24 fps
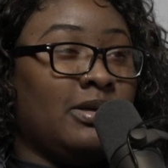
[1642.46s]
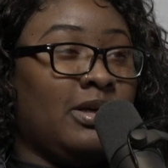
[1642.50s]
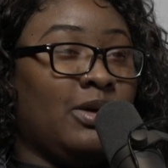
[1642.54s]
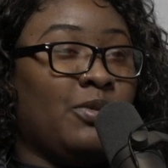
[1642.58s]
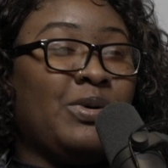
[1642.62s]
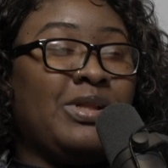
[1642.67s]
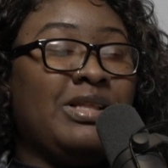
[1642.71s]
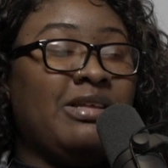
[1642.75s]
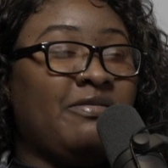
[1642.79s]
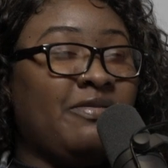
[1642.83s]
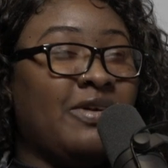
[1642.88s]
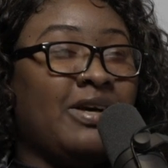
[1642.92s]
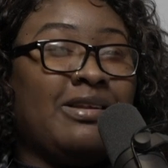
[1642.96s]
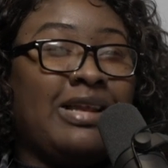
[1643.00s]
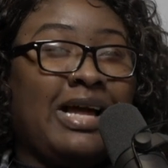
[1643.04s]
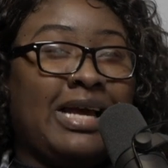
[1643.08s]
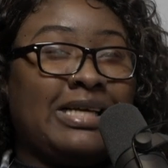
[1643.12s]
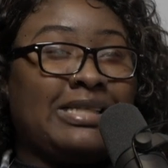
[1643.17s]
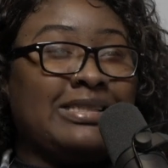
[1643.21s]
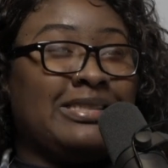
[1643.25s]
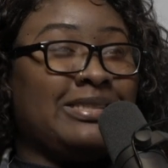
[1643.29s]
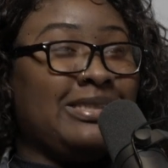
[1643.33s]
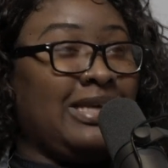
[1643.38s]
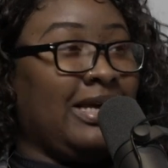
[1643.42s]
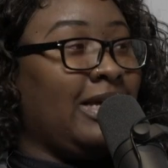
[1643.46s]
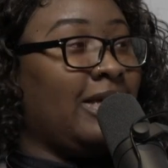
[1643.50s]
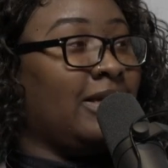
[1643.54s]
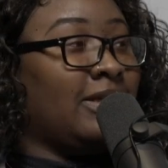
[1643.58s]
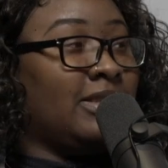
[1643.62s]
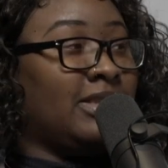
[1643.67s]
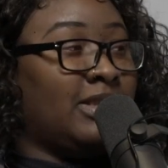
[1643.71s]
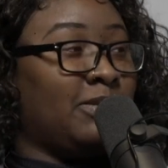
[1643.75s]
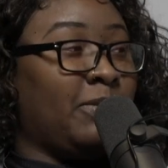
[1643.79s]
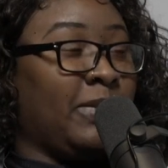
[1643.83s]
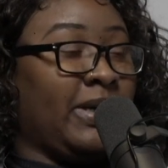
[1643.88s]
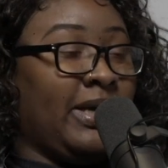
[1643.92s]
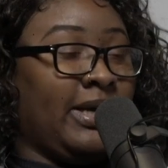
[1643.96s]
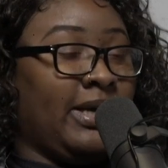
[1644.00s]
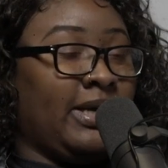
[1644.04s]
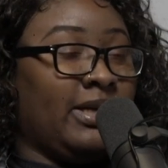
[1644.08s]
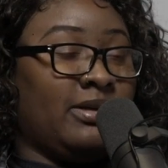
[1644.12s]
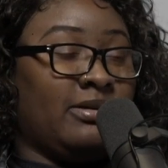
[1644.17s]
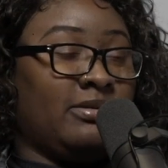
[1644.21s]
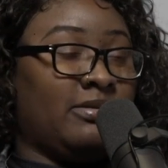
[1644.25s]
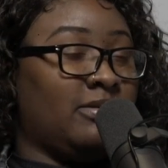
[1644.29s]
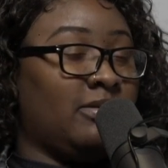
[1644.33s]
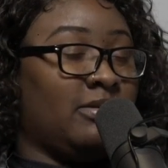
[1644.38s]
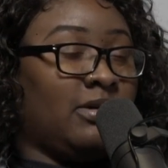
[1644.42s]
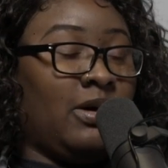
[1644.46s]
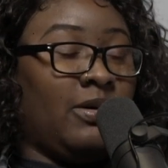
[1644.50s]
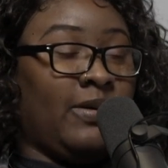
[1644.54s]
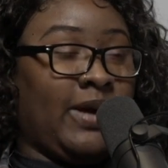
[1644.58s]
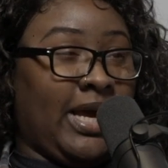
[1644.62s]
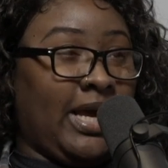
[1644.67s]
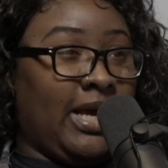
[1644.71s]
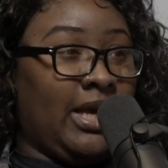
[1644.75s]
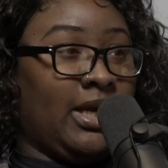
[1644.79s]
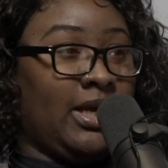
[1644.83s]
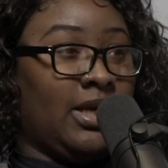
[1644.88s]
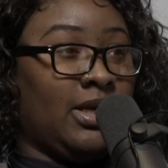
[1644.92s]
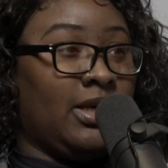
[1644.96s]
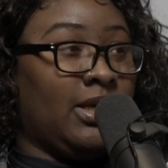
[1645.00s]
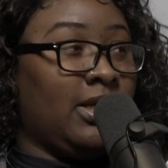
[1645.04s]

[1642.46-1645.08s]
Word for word: It really felt like six, but okay.